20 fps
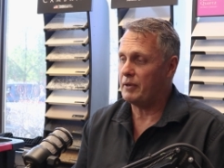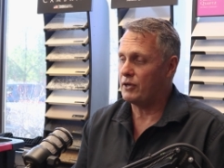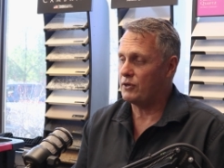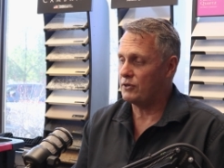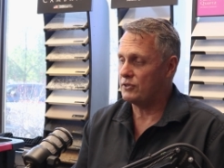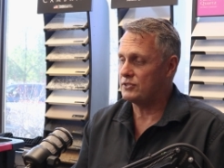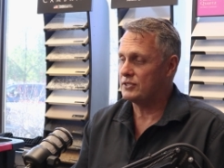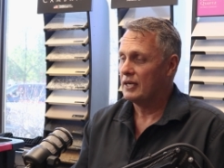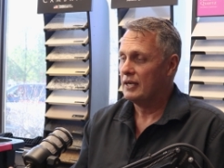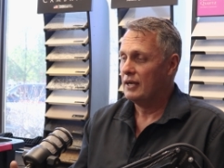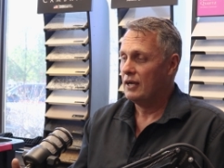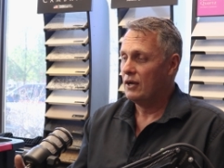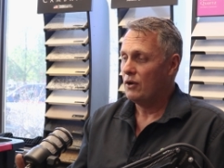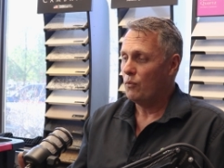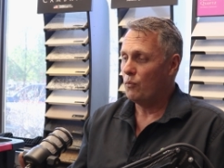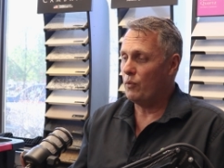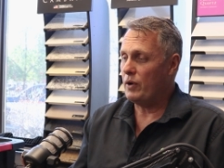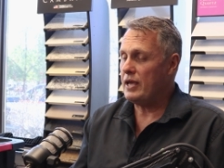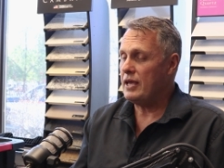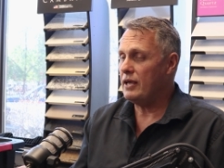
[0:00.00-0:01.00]
because
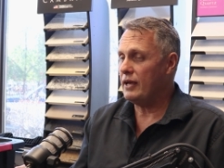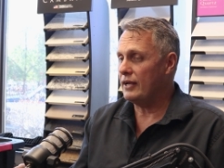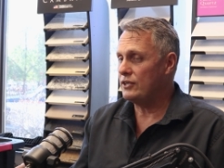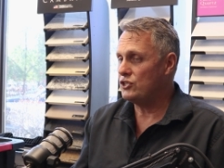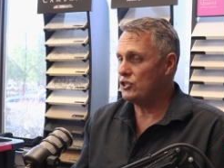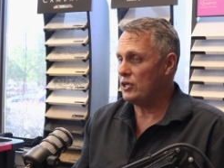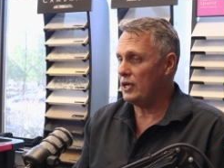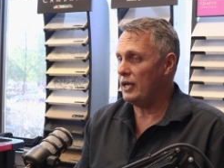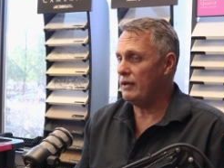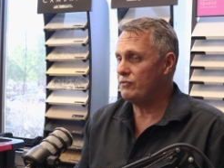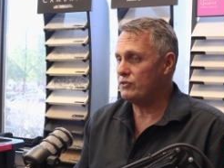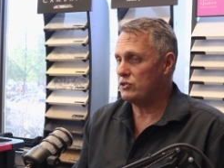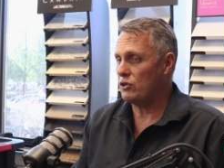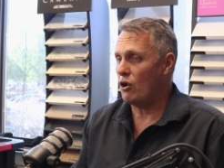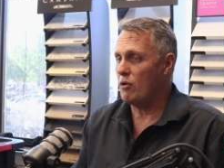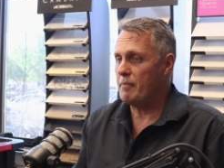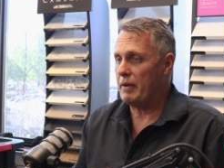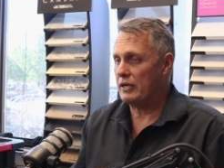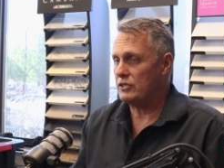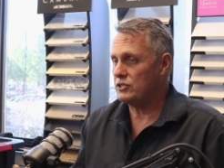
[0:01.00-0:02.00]
we achieved
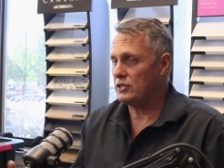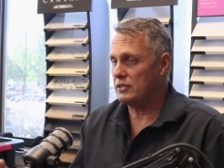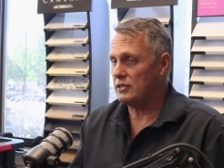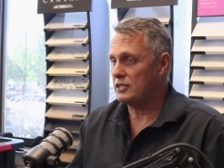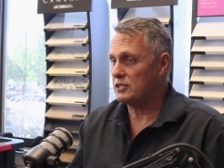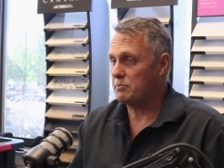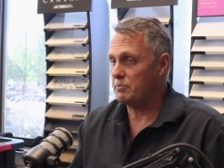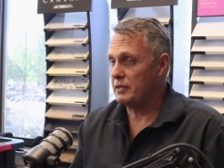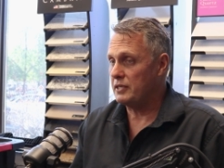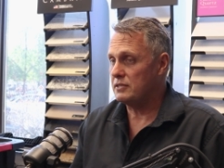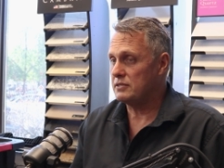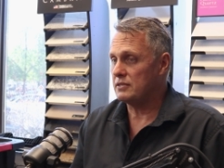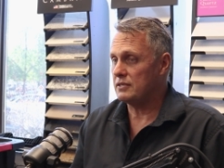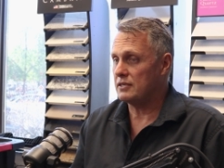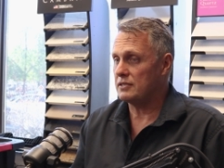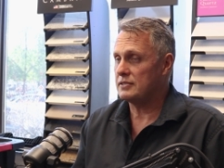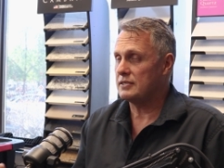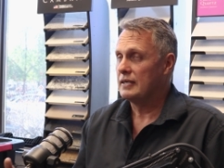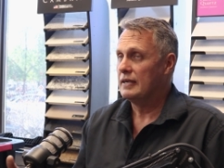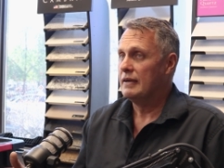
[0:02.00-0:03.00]
so much in this
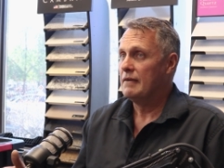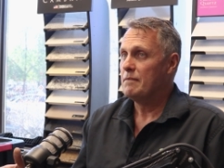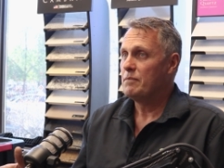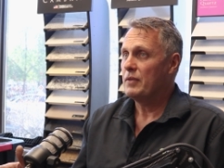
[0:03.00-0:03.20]
business